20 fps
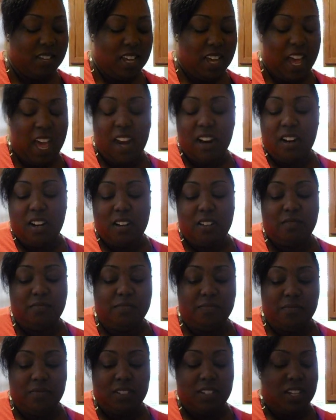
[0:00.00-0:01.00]
I don't know.
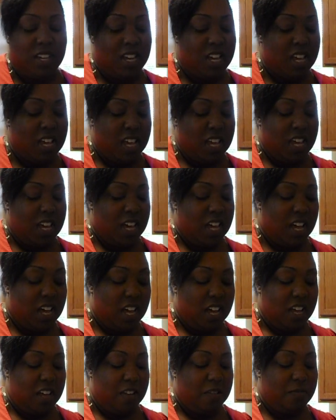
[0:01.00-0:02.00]

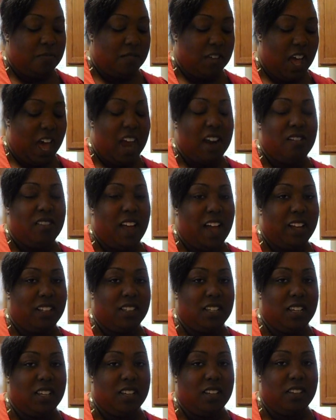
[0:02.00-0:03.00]
I don't like
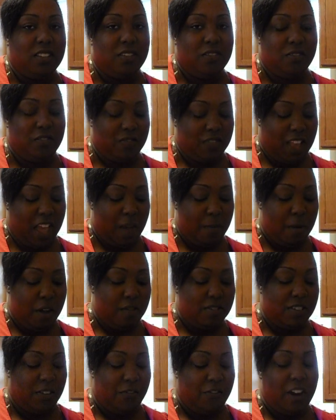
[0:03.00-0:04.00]
to, I'm
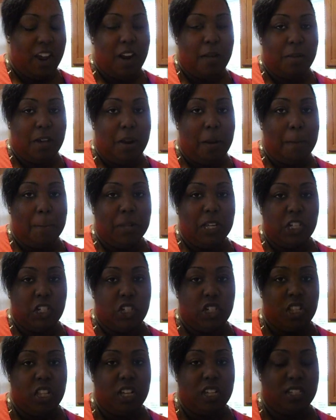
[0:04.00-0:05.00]
always afraid I'm going to
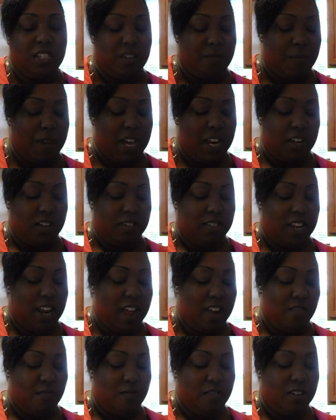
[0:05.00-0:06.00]
mush the tomatoes, and
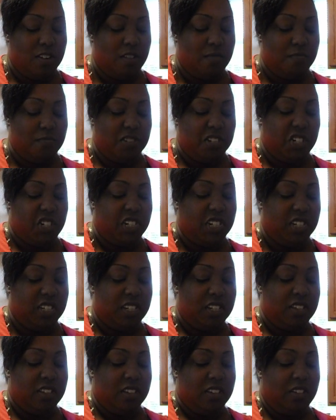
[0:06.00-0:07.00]
I don't want no mushy
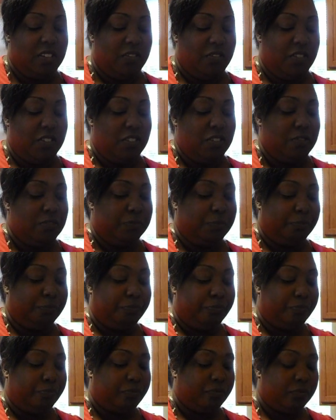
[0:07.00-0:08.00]
food.
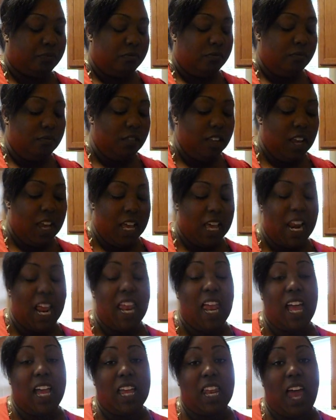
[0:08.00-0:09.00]
And I
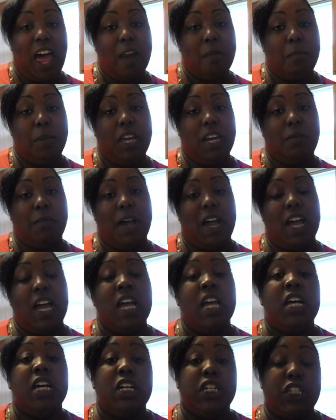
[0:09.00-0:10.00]
like a lot of meat in mine.
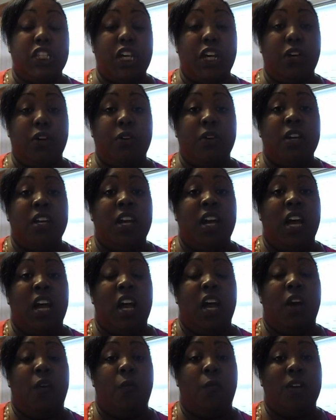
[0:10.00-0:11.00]
So
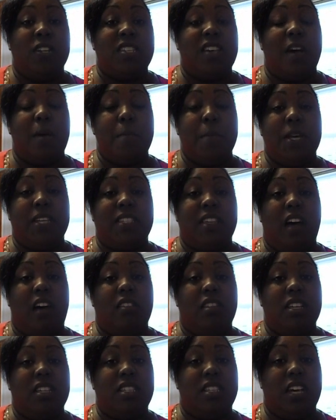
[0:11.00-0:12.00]
once I mix all
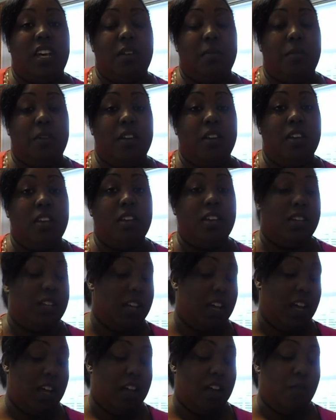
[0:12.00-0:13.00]
this up,
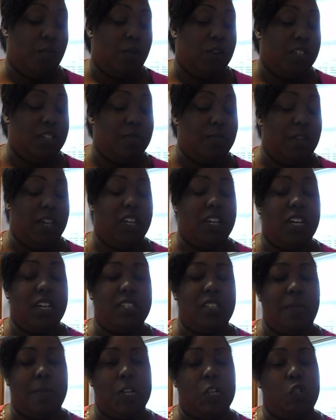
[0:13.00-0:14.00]
once the meat
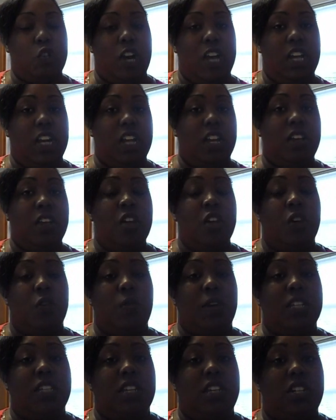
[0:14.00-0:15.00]
cooks, I'm going to drain it,
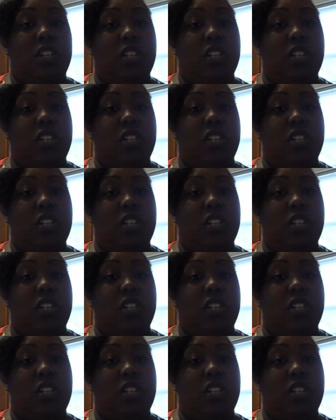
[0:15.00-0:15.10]
wait till the